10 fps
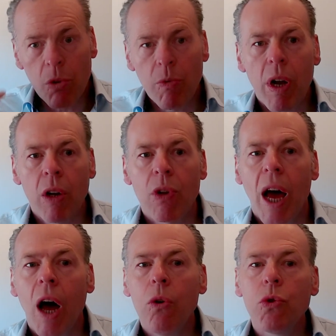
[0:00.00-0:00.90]
around
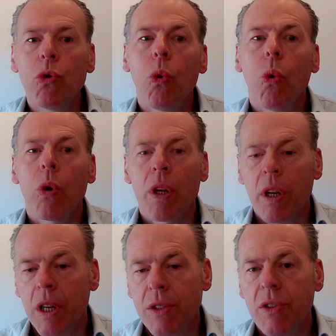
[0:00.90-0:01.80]
how to
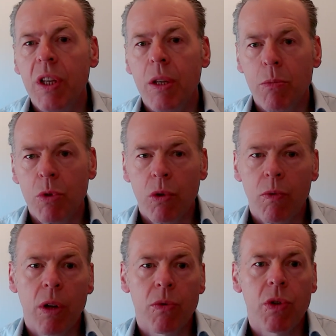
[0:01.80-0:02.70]
organize teams
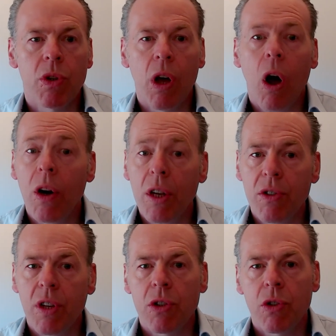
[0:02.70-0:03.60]
around the
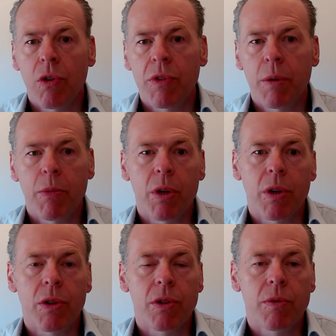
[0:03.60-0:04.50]
architecture of their
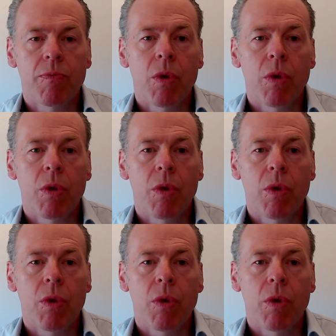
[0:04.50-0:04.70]
products.